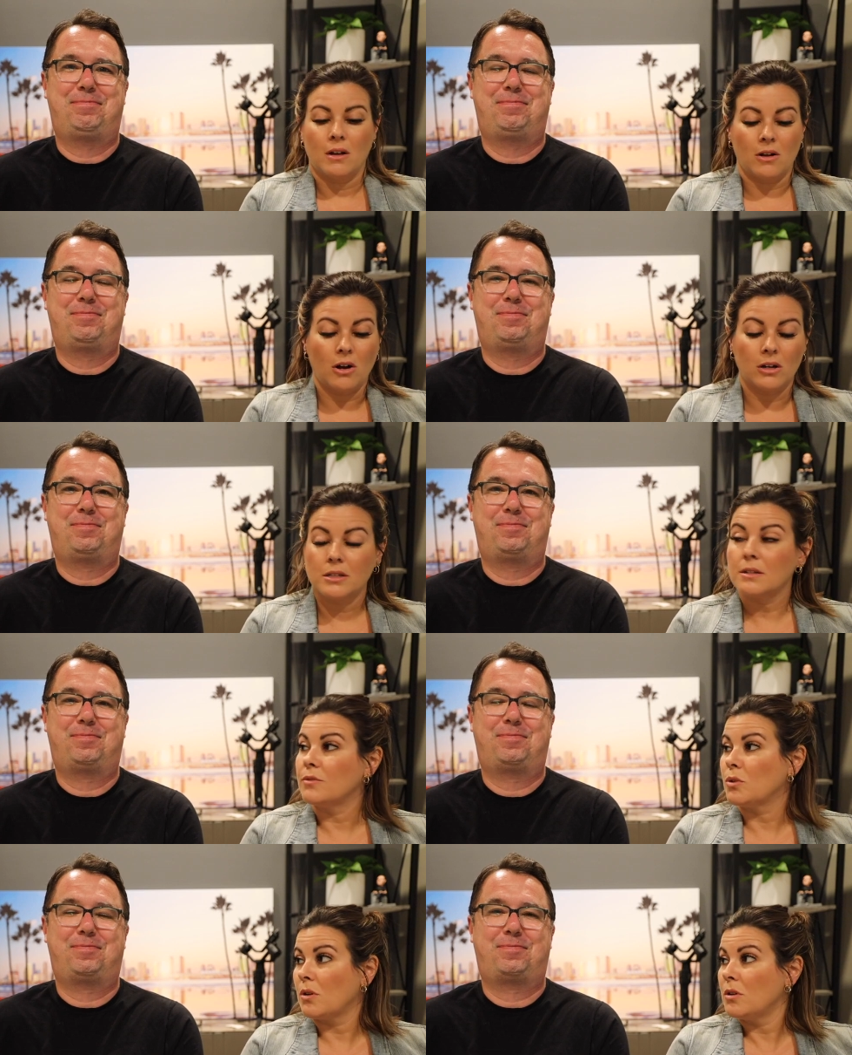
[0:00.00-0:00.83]
Speaker 1: cost of
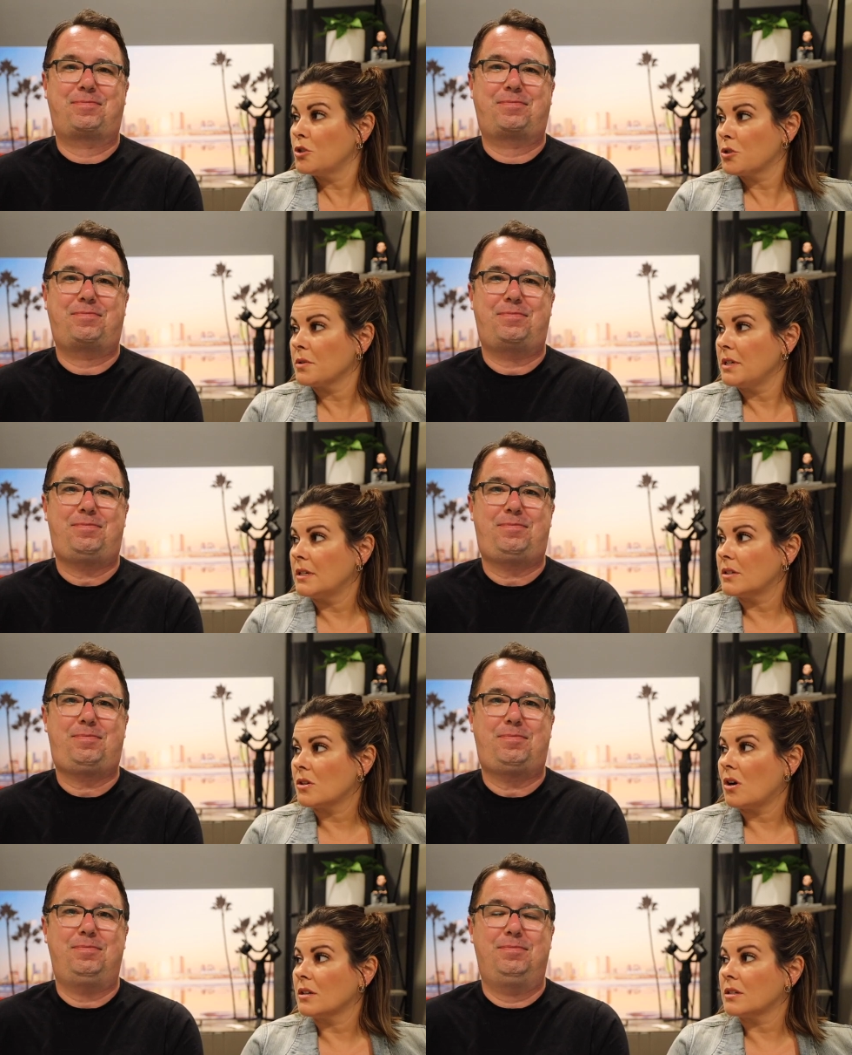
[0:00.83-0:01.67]
groceries,
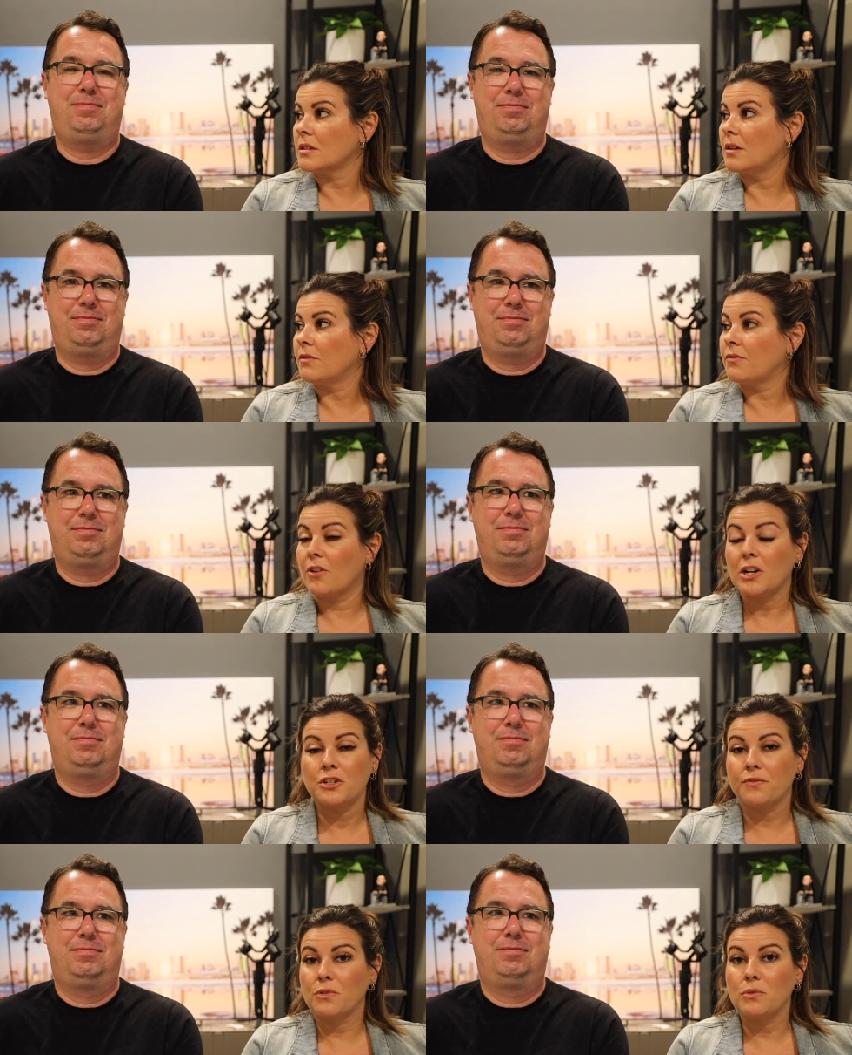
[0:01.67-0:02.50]
cost of
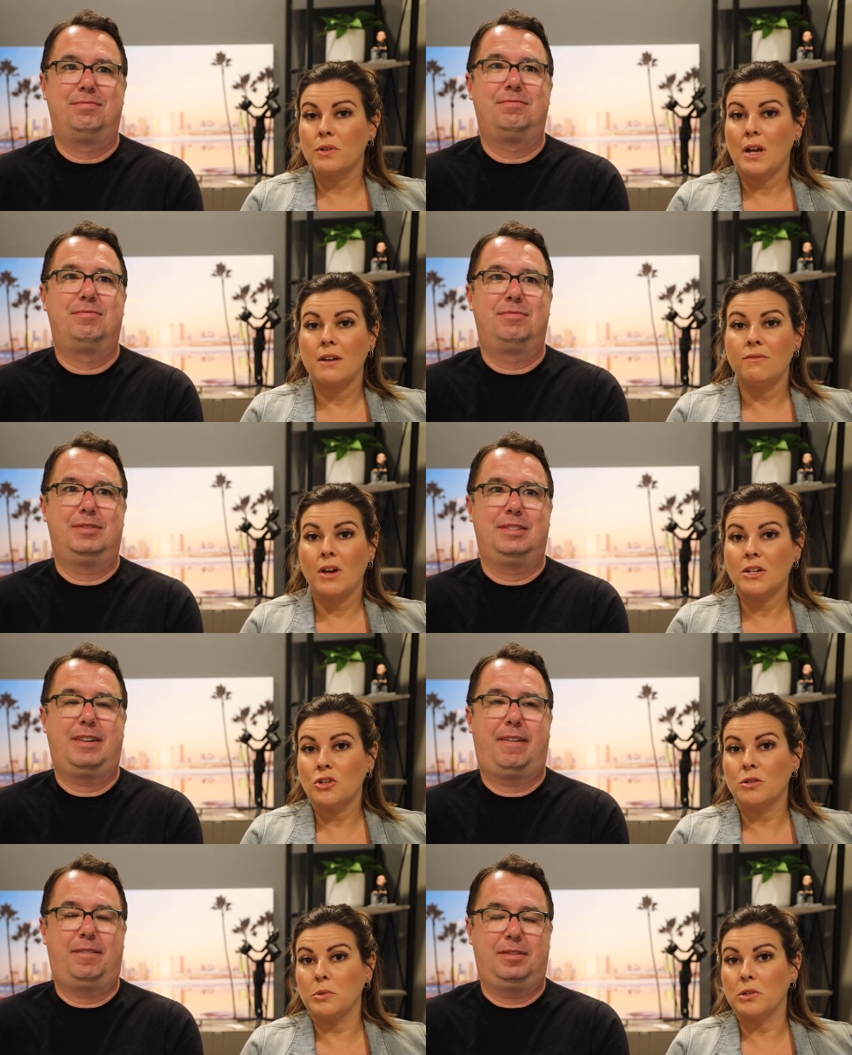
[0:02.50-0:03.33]
fresh fruit and
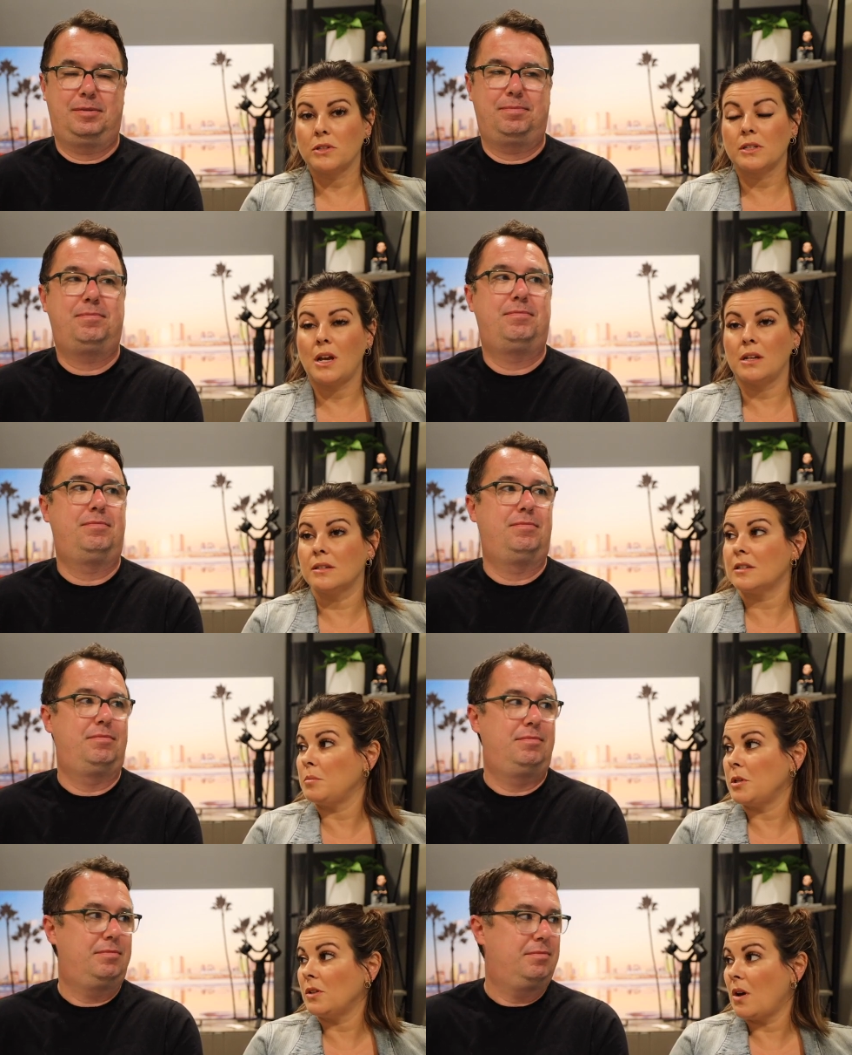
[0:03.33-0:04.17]
vegetables tends
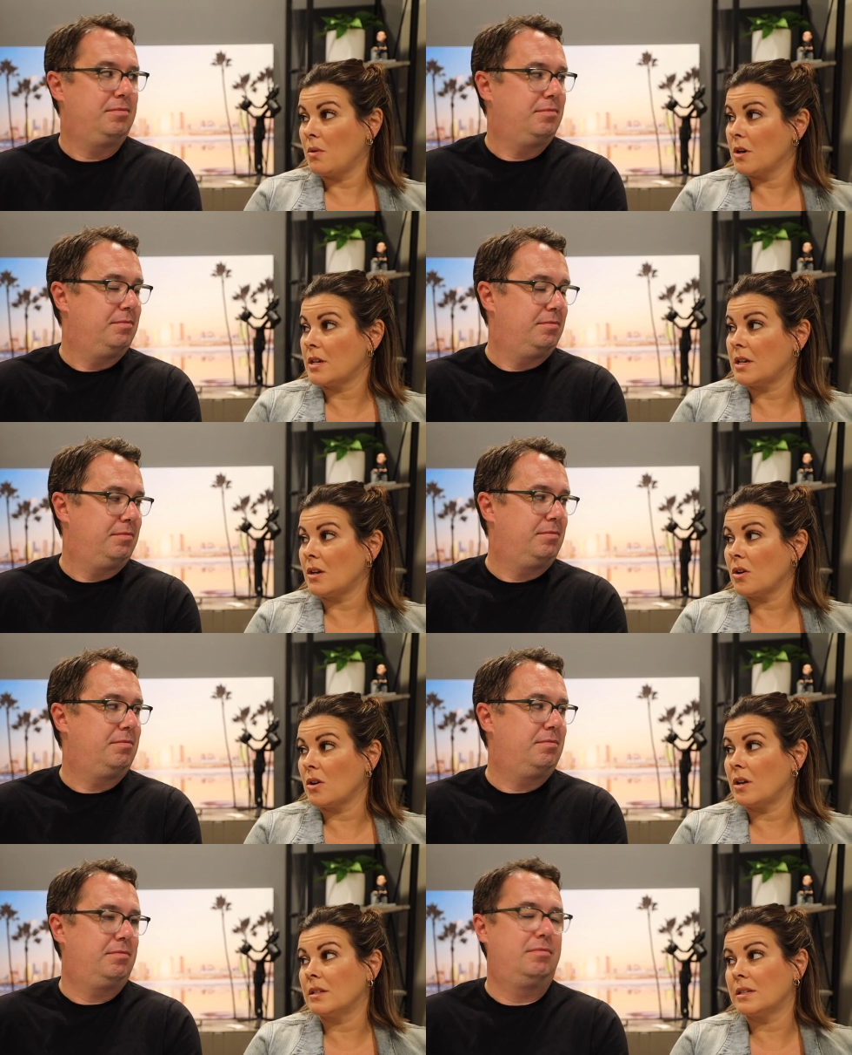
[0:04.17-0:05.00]
to be lower
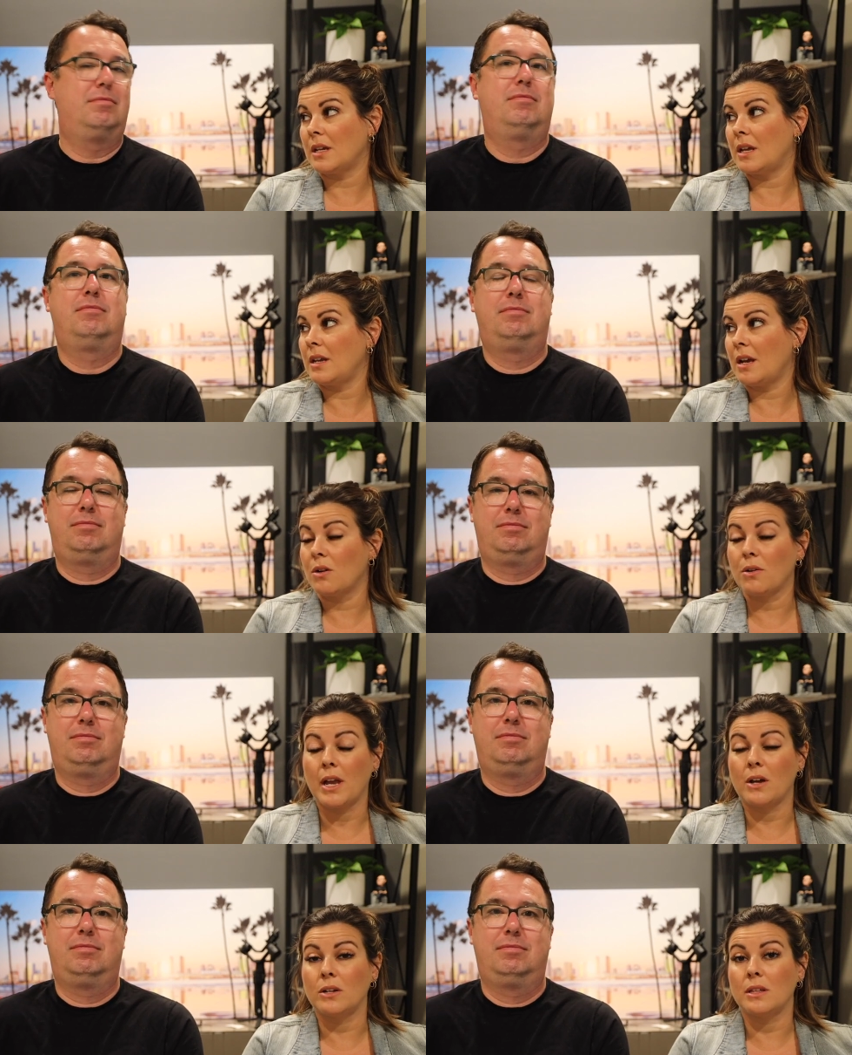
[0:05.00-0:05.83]
here in San Diego
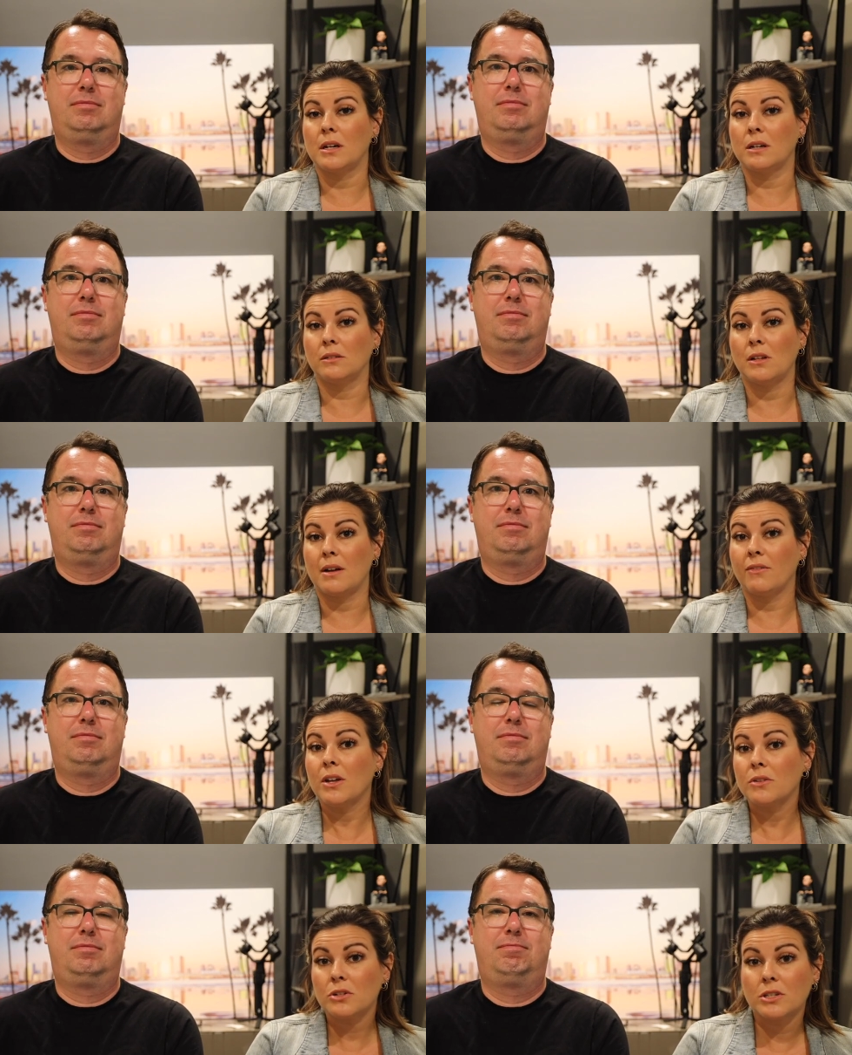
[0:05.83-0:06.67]
County than in a lot of
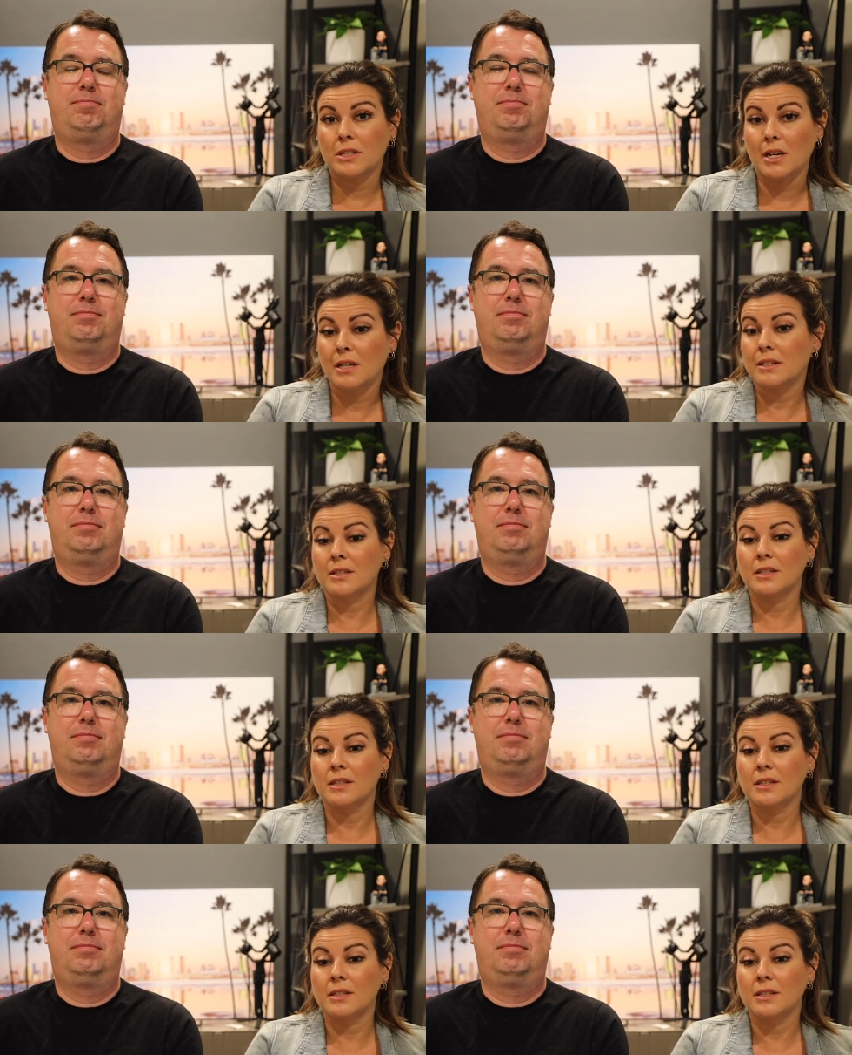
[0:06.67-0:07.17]
other states.